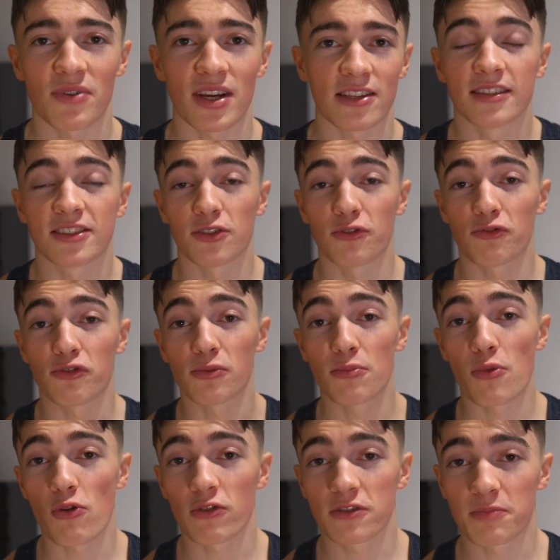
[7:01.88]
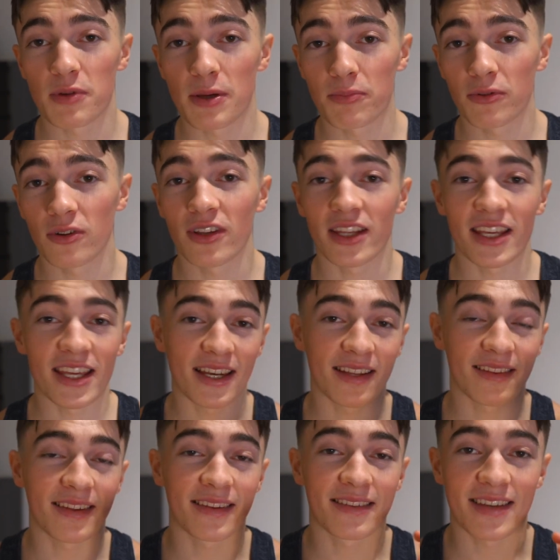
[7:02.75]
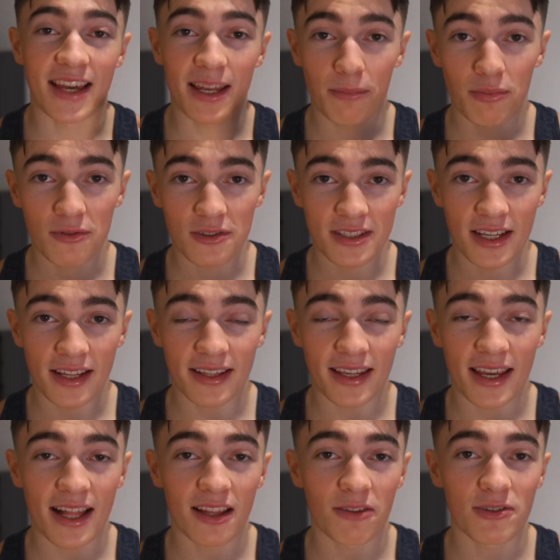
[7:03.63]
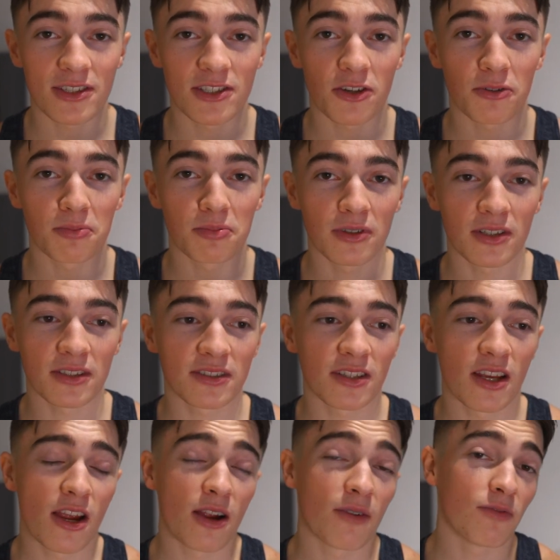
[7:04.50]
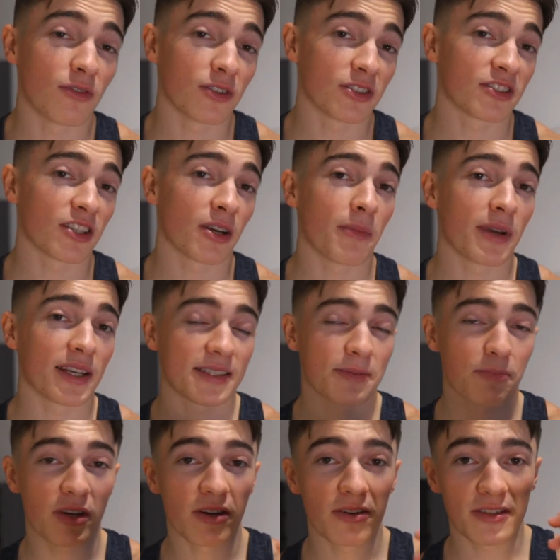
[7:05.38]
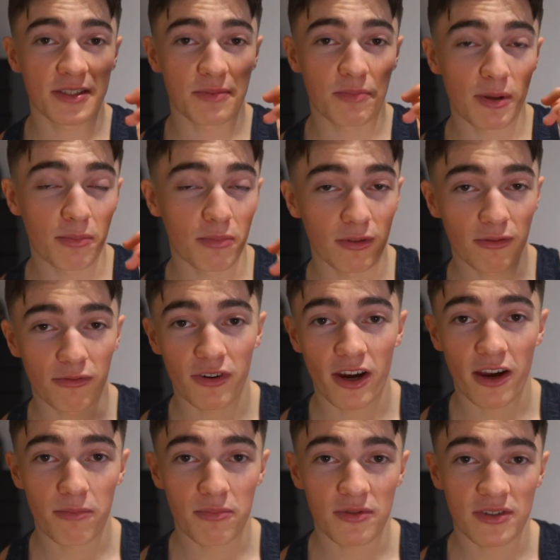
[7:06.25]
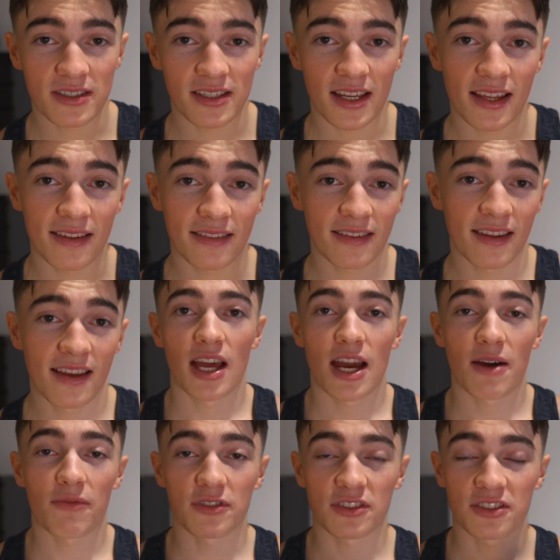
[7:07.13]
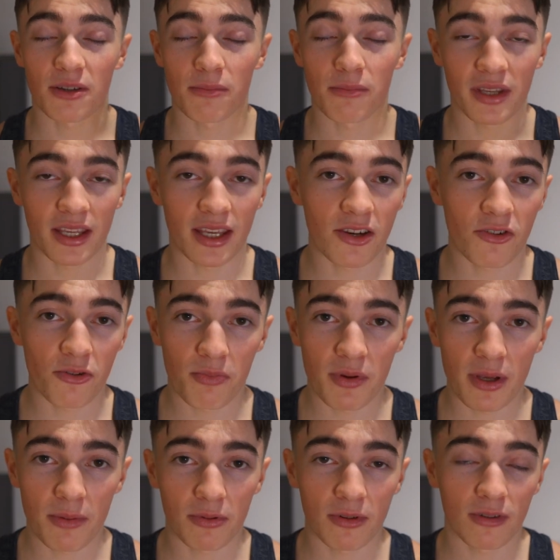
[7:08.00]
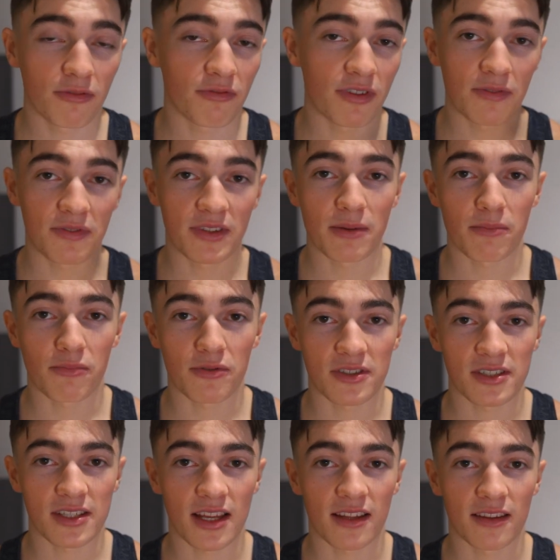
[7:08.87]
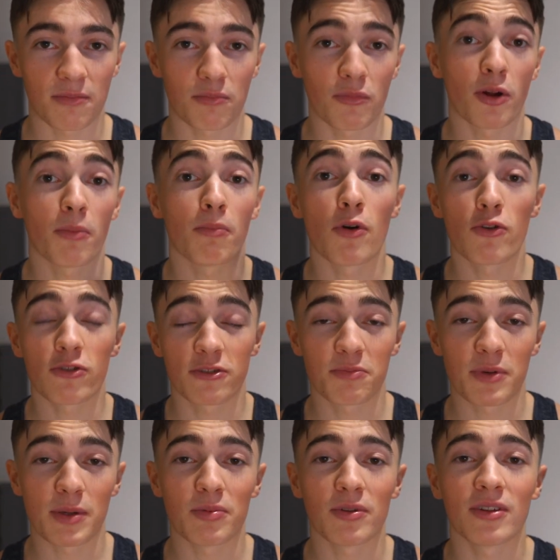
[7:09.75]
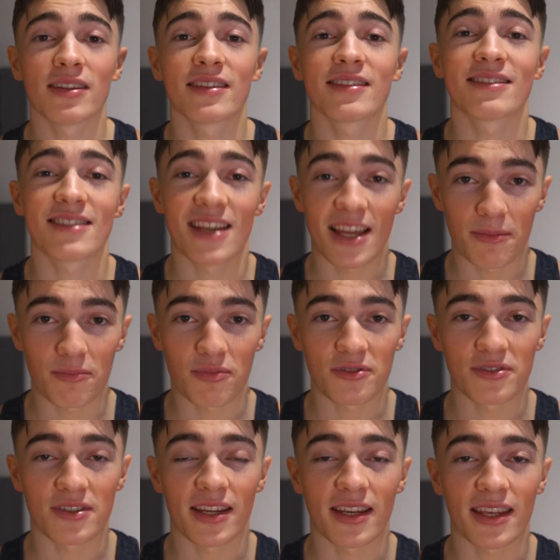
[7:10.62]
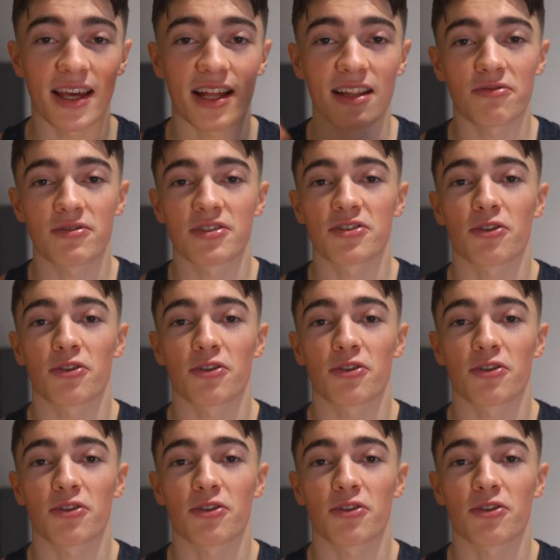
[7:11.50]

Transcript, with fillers: rate. So for most people, eating a 10% calorie surplus for some experienced people, 5%, and for some beginner people, 15%, but most people, 10% calorie